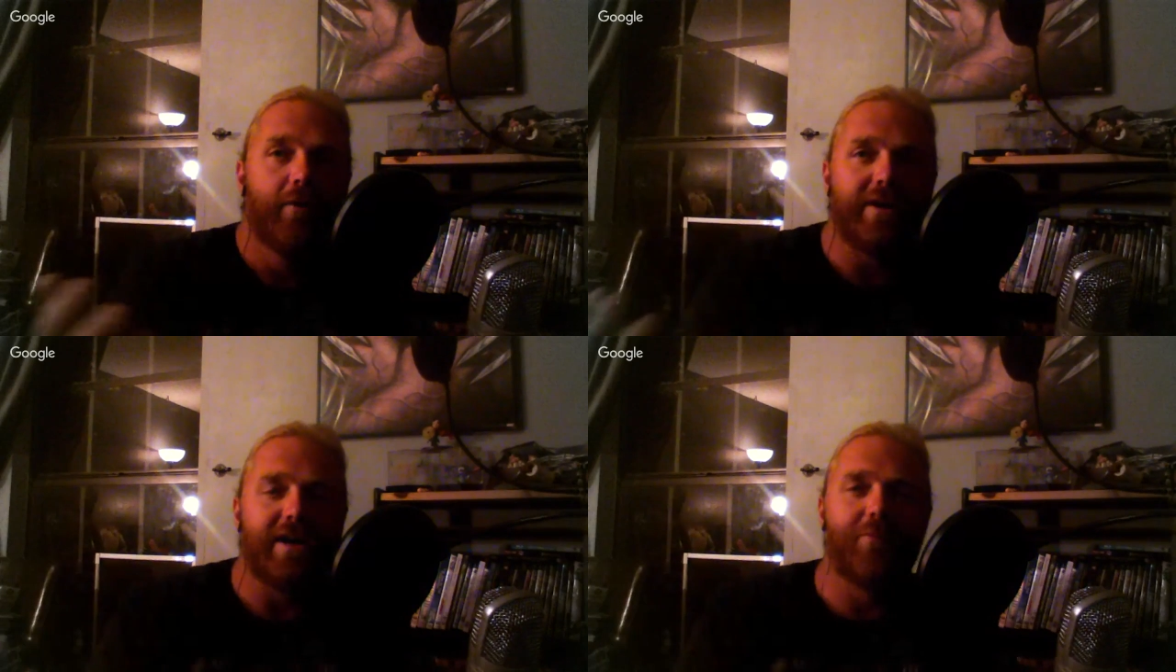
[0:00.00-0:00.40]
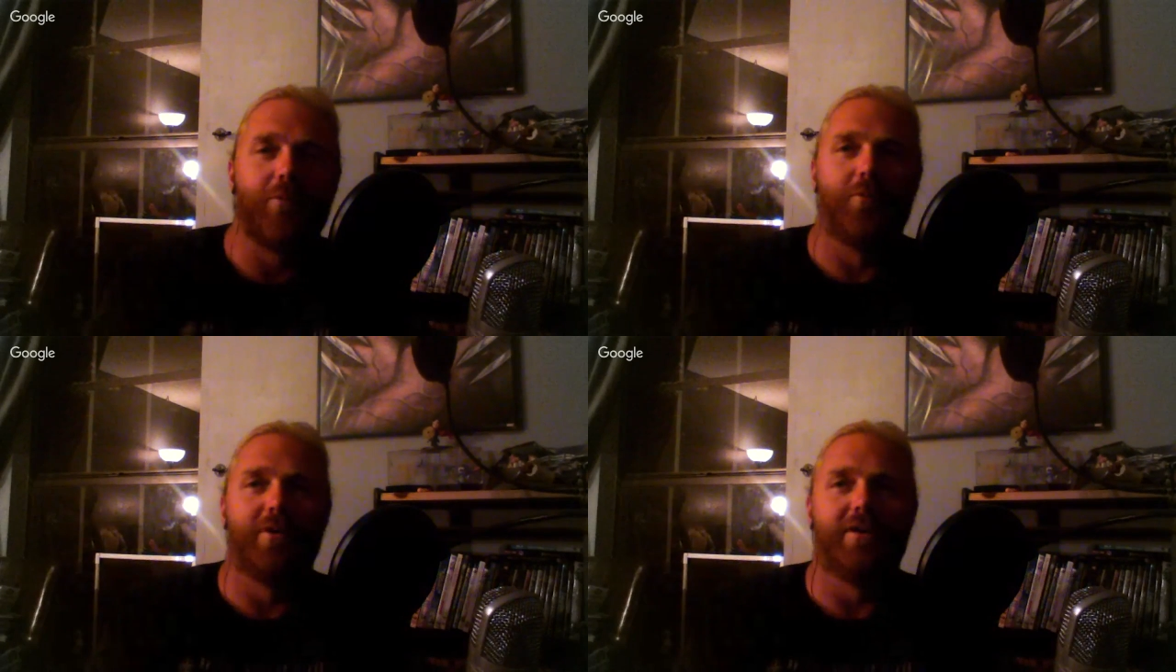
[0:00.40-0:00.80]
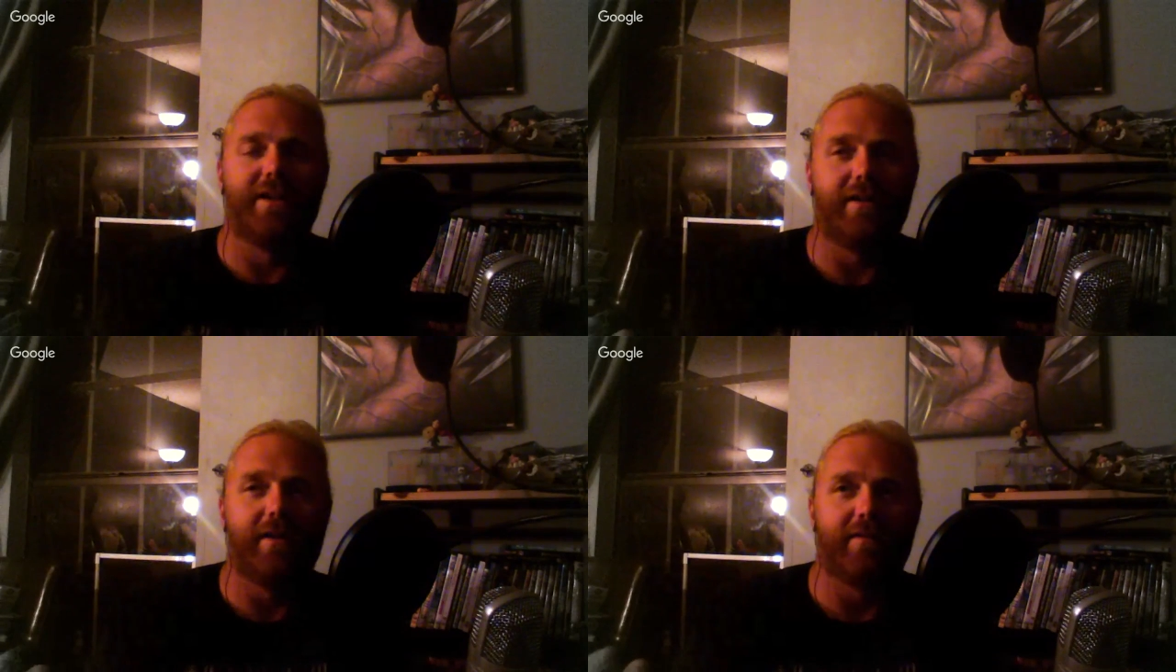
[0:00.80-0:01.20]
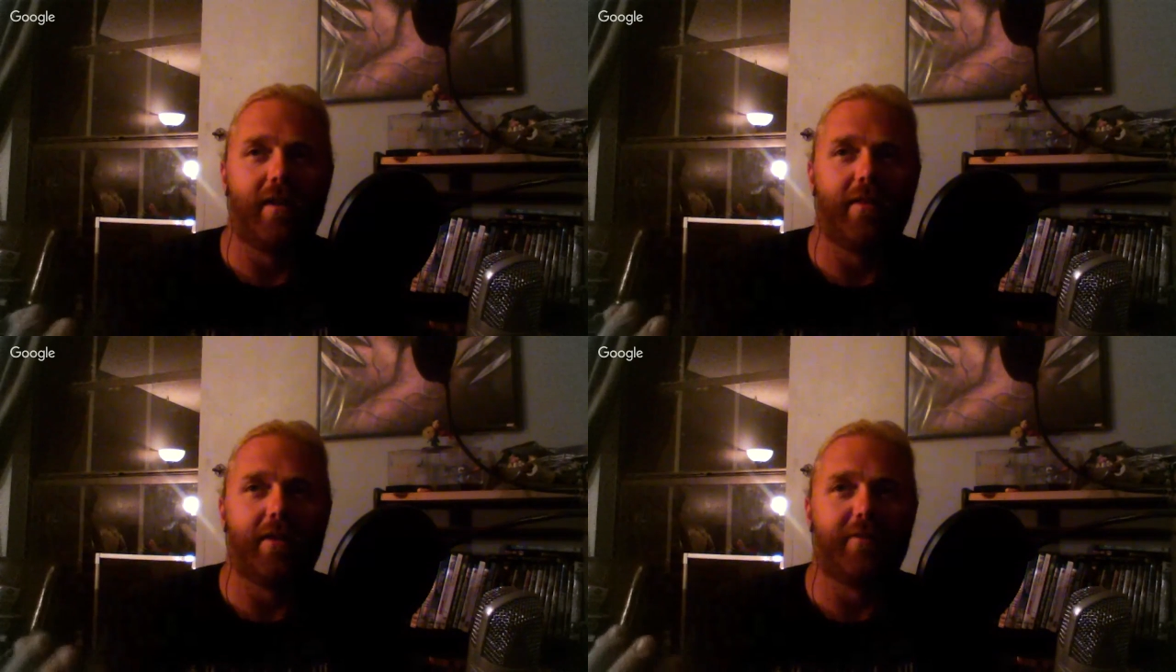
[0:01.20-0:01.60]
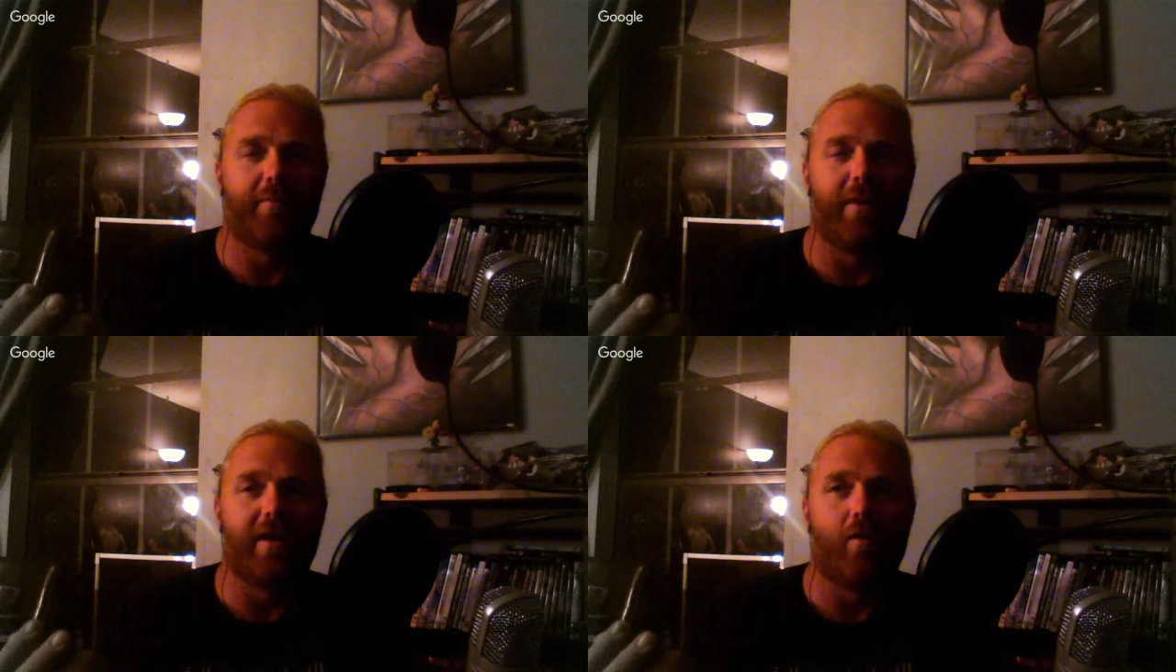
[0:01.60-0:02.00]
We never really. It's not like we
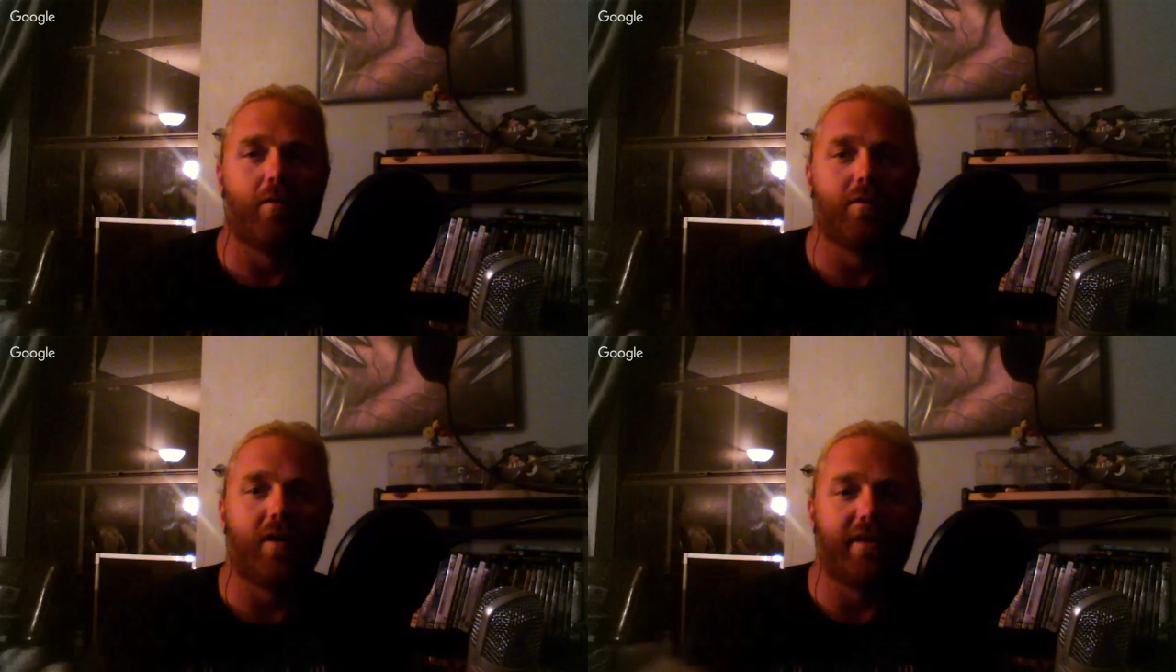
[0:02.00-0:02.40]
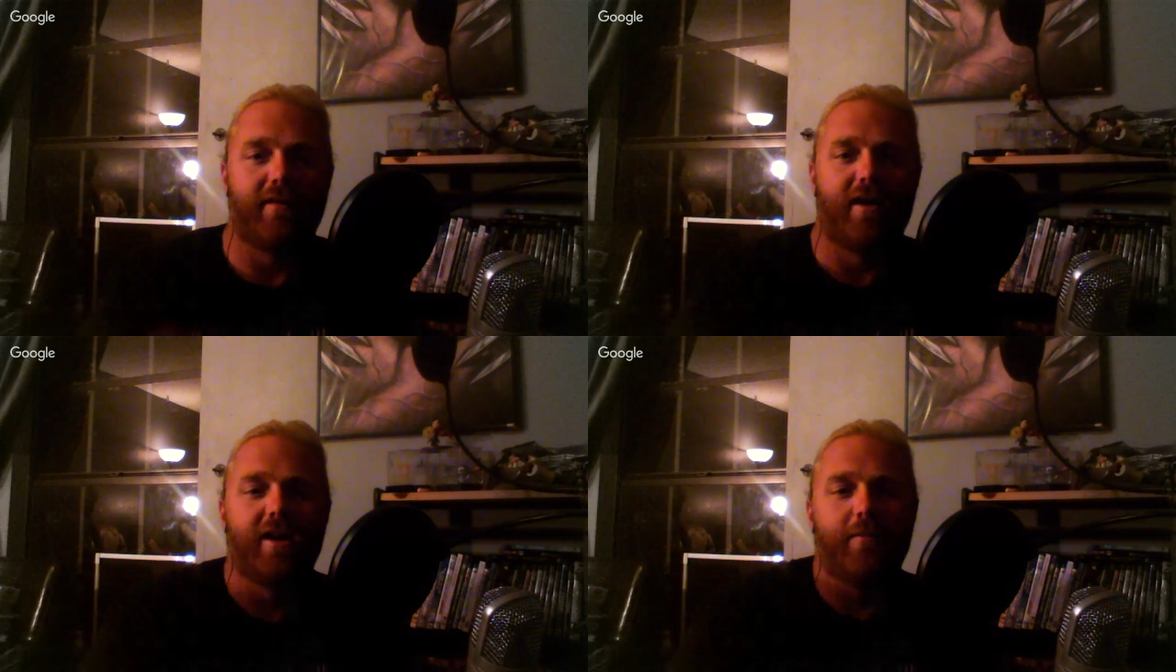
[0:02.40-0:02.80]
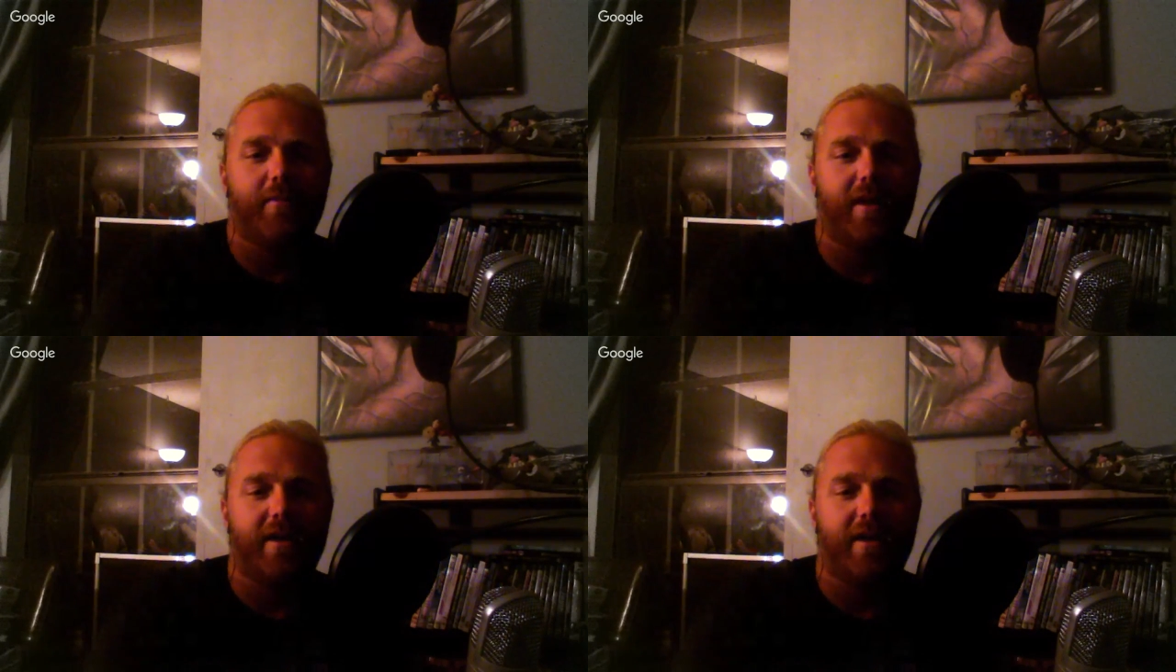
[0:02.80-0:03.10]
spent a whole lot of time